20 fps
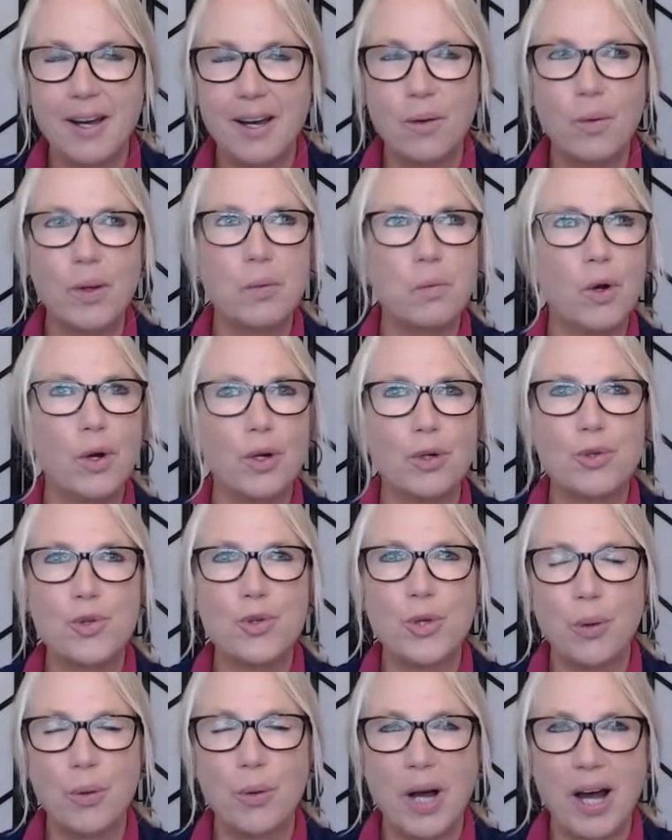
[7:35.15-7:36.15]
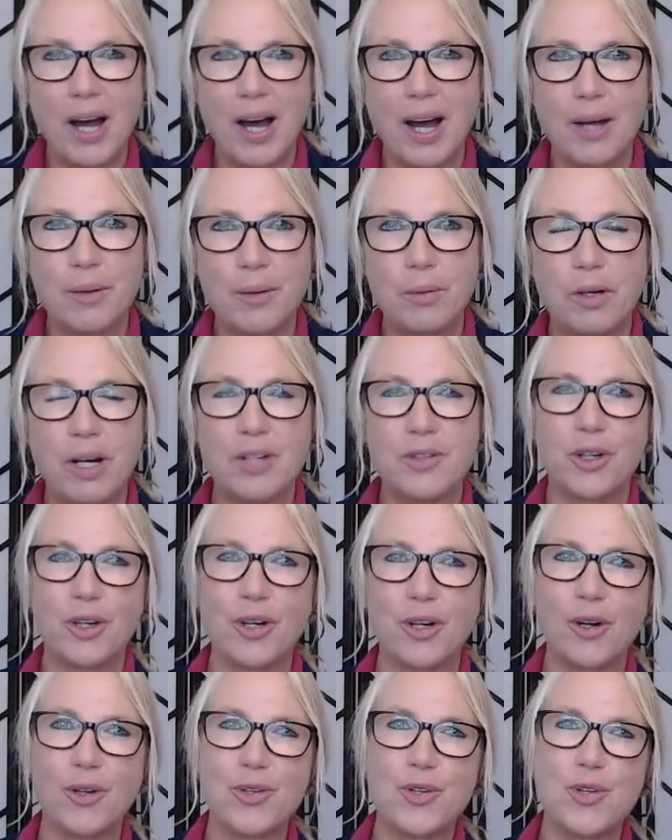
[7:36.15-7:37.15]
We work so hard. We're under
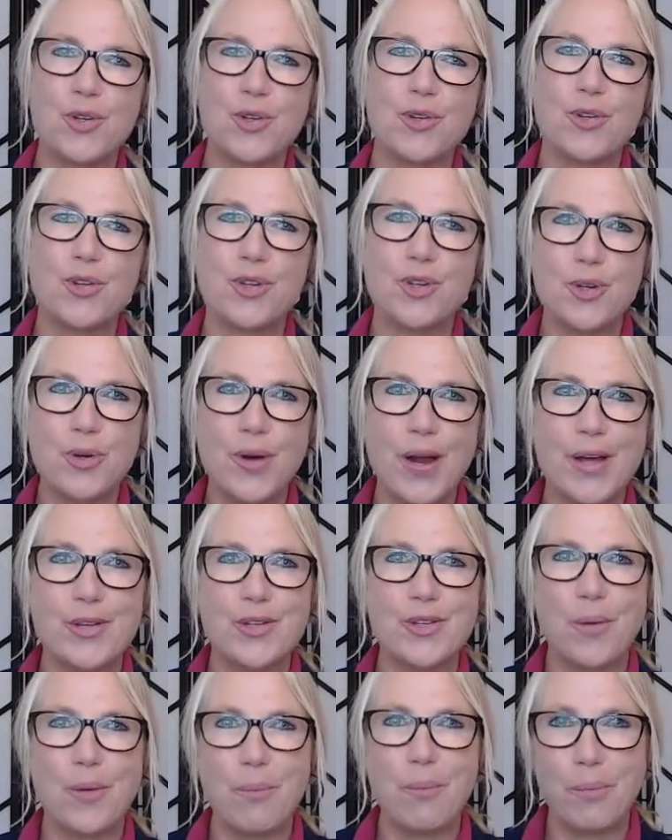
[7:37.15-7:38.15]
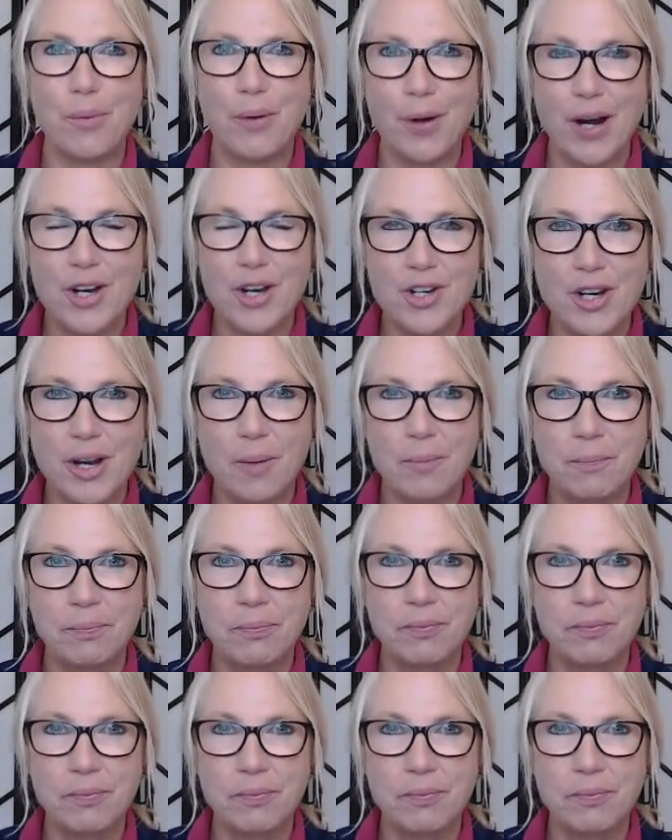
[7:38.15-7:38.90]
constant stress and pressure.